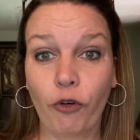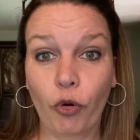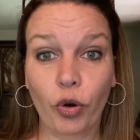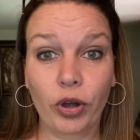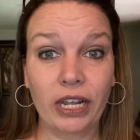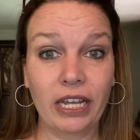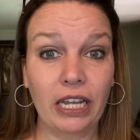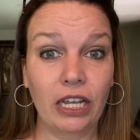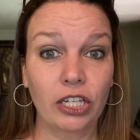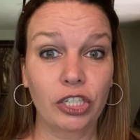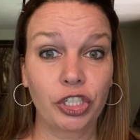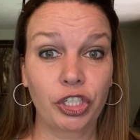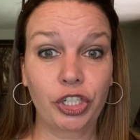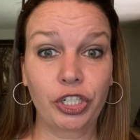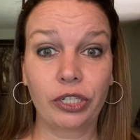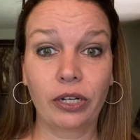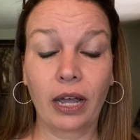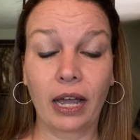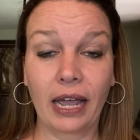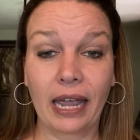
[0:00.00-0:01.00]
40
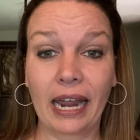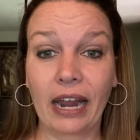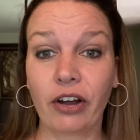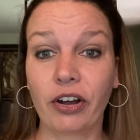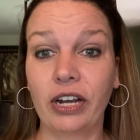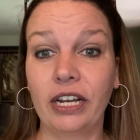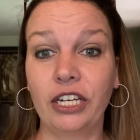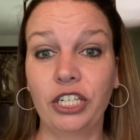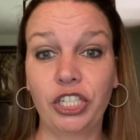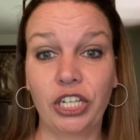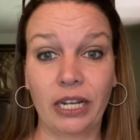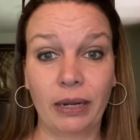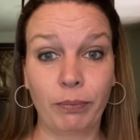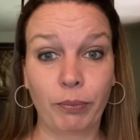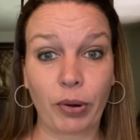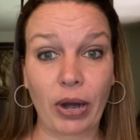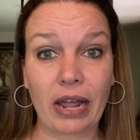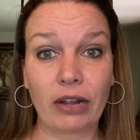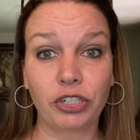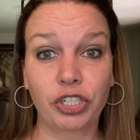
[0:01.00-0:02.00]
uh, heritage
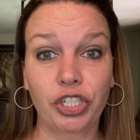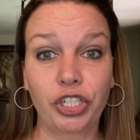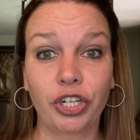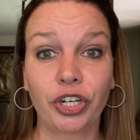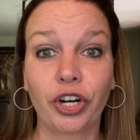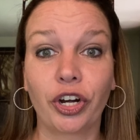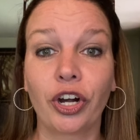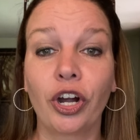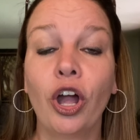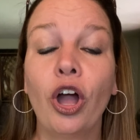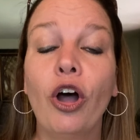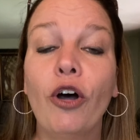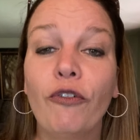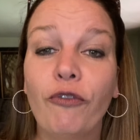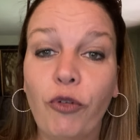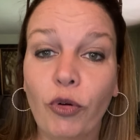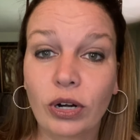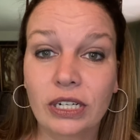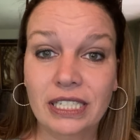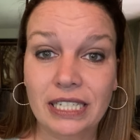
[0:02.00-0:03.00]
in brown sugar
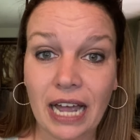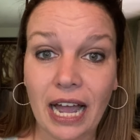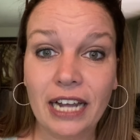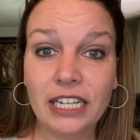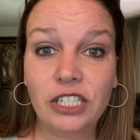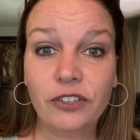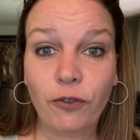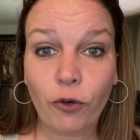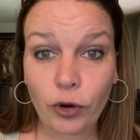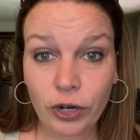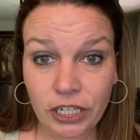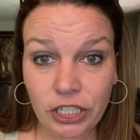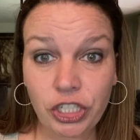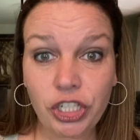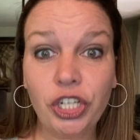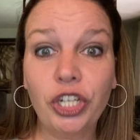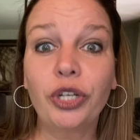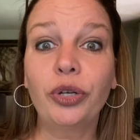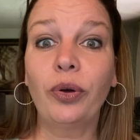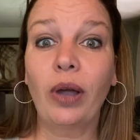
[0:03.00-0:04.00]
for size
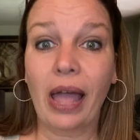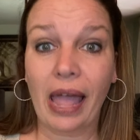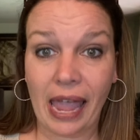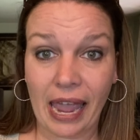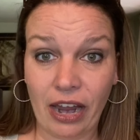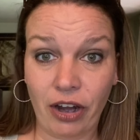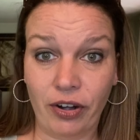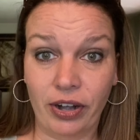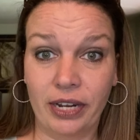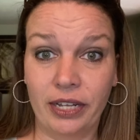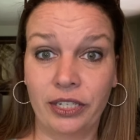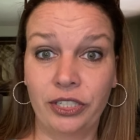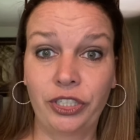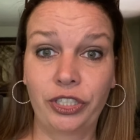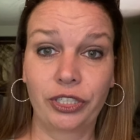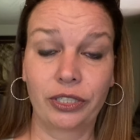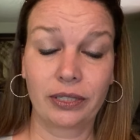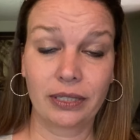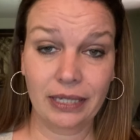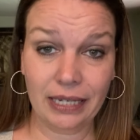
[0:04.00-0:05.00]
42
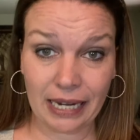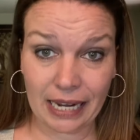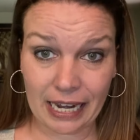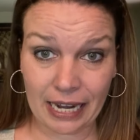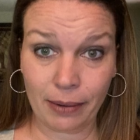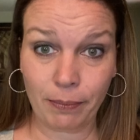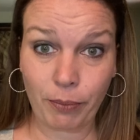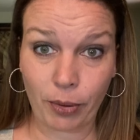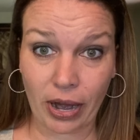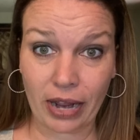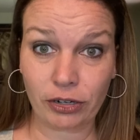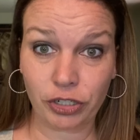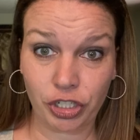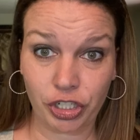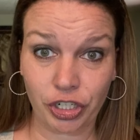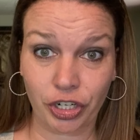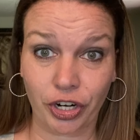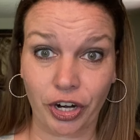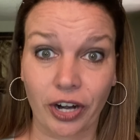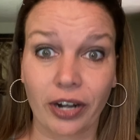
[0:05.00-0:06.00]
heritage in brown
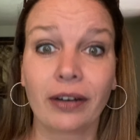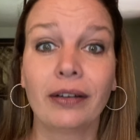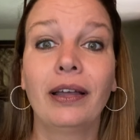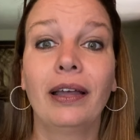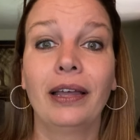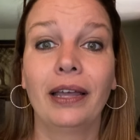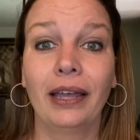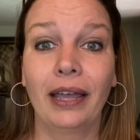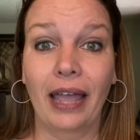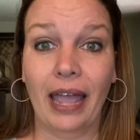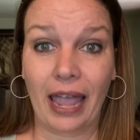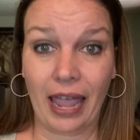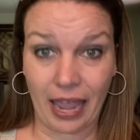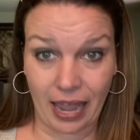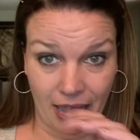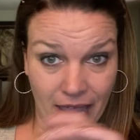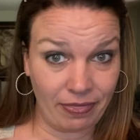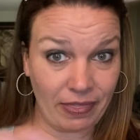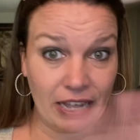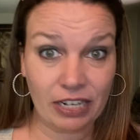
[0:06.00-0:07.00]
sugar.
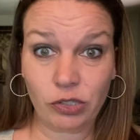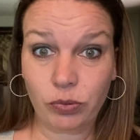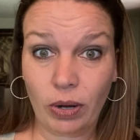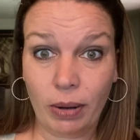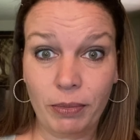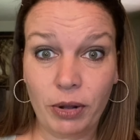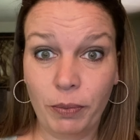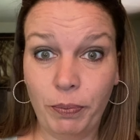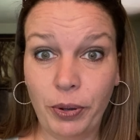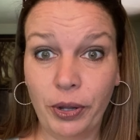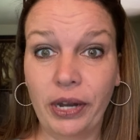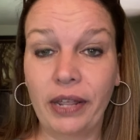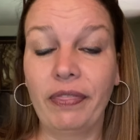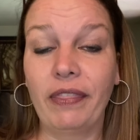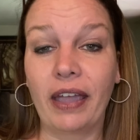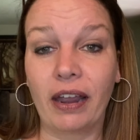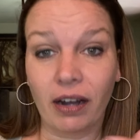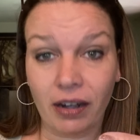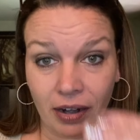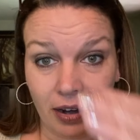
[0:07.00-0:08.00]
And that's what I'm going to put
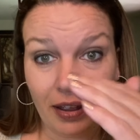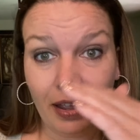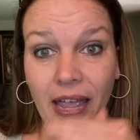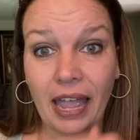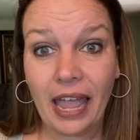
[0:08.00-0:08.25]
in there.